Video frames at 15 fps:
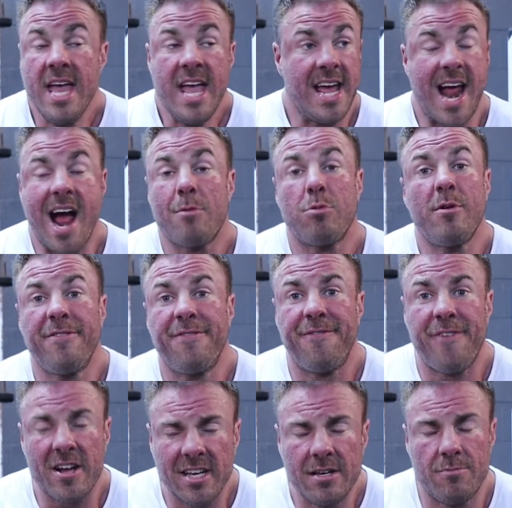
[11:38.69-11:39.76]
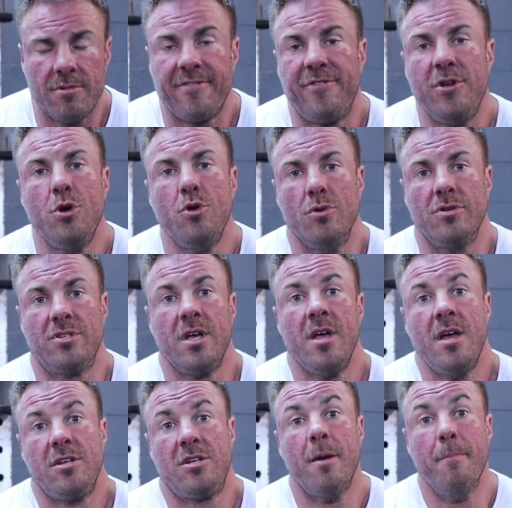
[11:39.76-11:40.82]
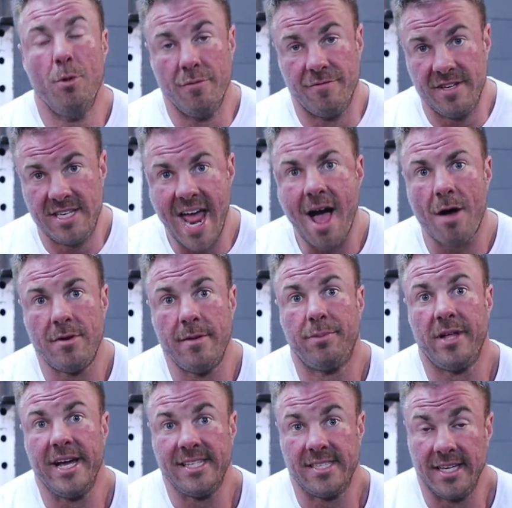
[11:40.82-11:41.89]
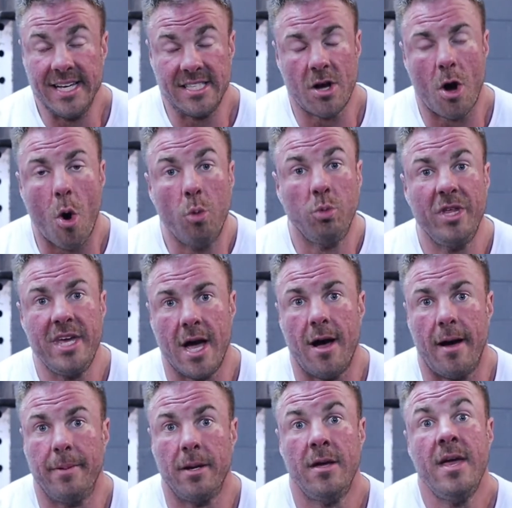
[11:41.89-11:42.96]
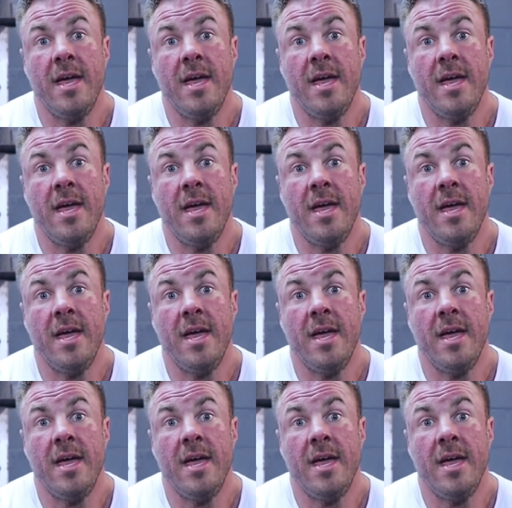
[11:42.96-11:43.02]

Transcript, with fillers: And I fucking refuse to move down in placing. It's only up.